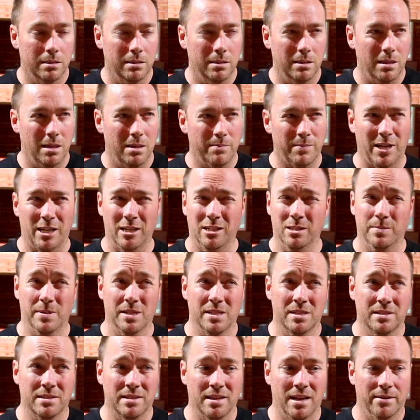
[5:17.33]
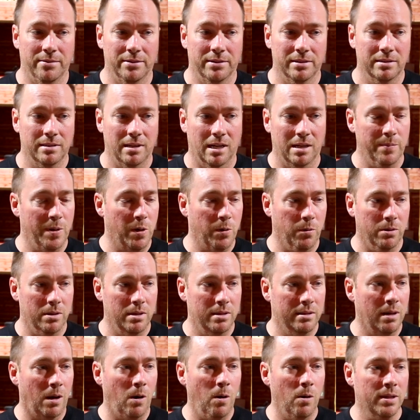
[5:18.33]
That might have been 7. I don't remember.
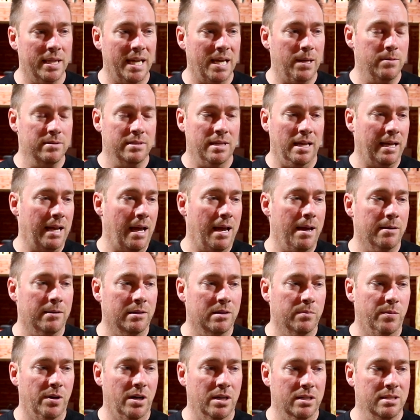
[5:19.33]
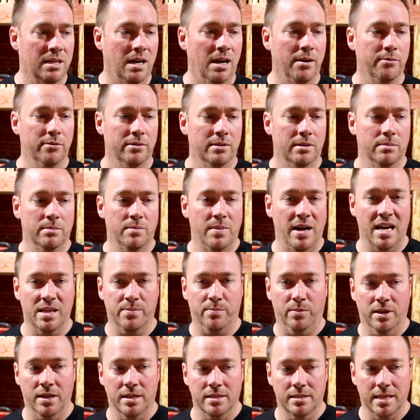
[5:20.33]
The whole thing was like $800. However, the math
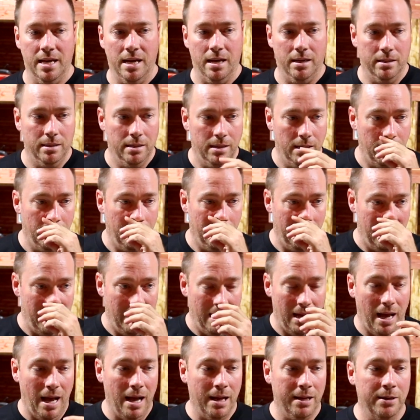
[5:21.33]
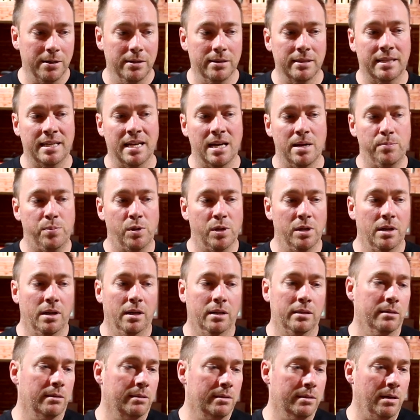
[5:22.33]
plays out. I could have kept putting
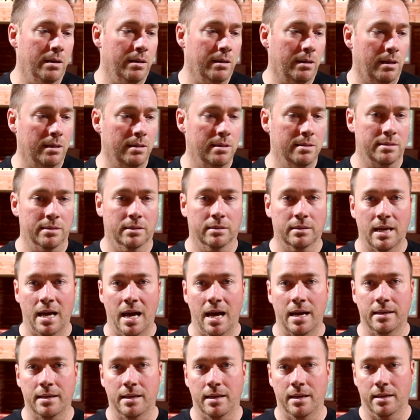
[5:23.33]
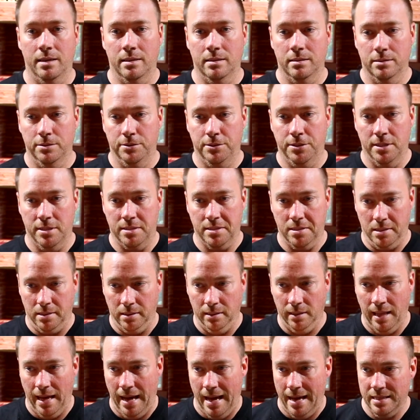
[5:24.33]
clear coat on it until it had a just
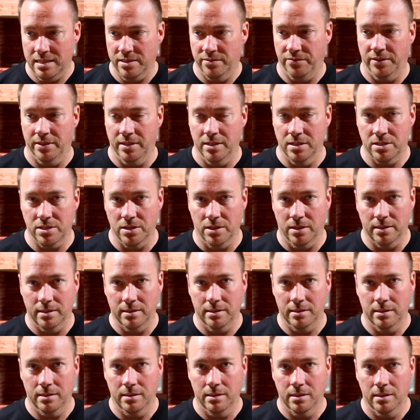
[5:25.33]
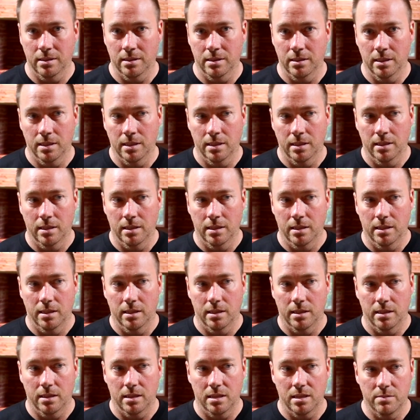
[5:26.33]
glass finish on it,
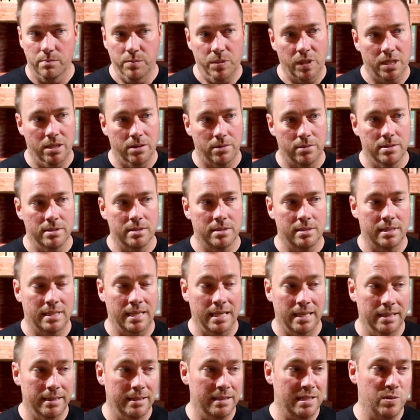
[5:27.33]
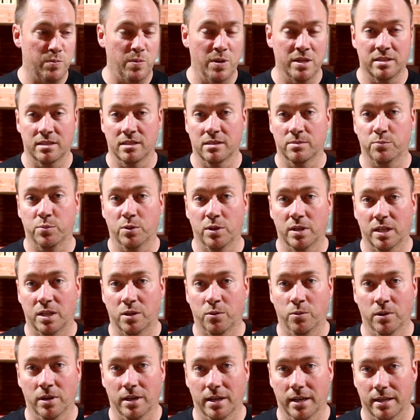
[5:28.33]
but it was getting expensive pretty
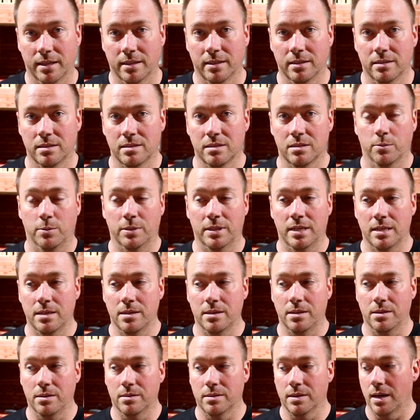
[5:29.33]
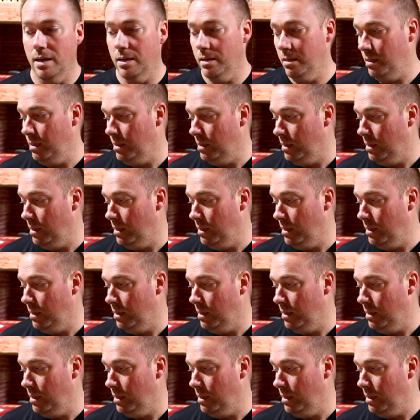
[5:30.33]
quick, so we didn't do that.